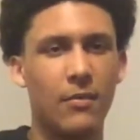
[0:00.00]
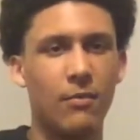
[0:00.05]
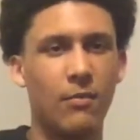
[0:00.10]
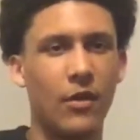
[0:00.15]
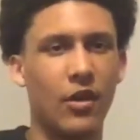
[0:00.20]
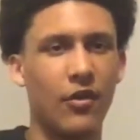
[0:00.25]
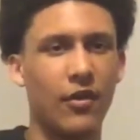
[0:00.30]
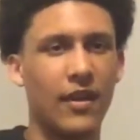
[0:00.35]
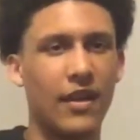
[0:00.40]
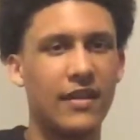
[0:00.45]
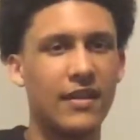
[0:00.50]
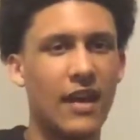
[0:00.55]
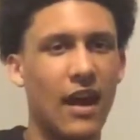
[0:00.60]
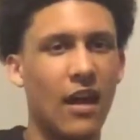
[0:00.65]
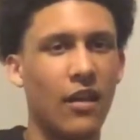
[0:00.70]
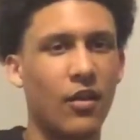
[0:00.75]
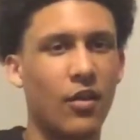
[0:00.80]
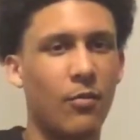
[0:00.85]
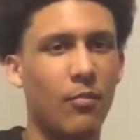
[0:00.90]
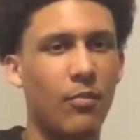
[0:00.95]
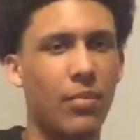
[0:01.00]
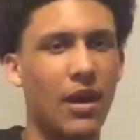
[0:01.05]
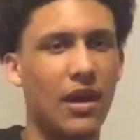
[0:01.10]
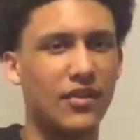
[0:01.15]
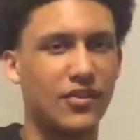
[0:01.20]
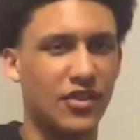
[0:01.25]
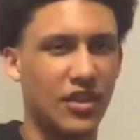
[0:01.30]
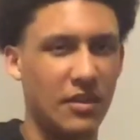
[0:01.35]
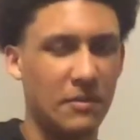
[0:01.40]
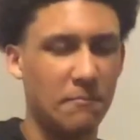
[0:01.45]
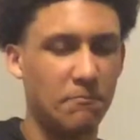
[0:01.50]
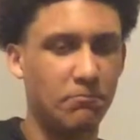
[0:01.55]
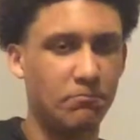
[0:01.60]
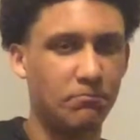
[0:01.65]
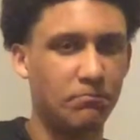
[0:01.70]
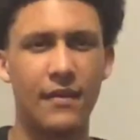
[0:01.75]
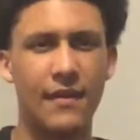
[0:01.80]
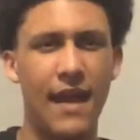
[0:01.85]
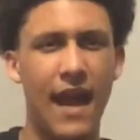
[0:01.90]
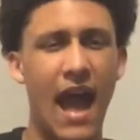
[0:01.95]
million-dollar budget.
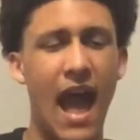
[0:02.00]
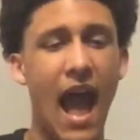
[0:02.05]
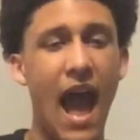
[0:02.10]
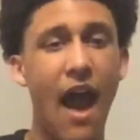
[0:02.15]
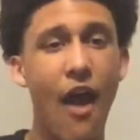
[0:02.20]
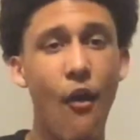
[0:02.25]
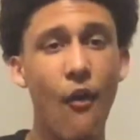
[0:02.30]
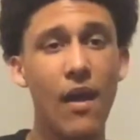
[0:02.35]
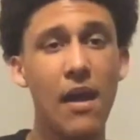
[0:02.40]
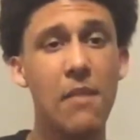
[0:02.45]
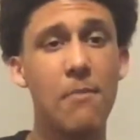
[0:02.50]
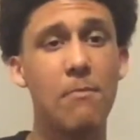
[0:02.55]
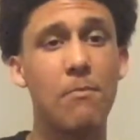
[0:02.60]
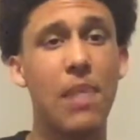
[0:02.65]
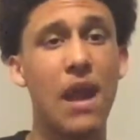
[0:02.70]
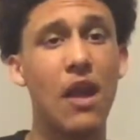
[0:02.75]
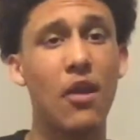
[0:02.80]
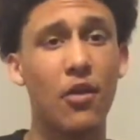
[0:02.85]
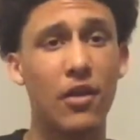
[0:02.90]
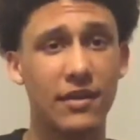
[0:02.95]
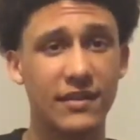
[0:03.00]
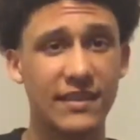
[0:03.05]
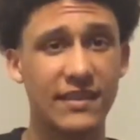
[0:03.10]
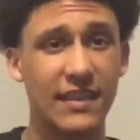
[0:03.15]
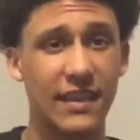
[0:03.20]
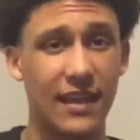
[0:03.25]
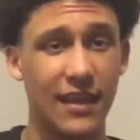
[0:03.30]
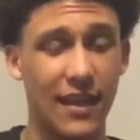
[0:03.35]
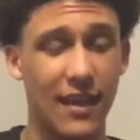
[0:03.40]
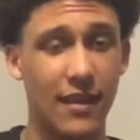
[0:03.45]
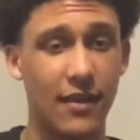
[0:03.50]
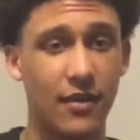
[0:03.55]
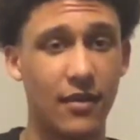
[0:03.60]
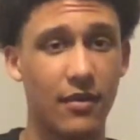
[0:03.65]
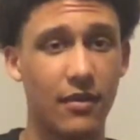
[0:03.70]
How embarrassing.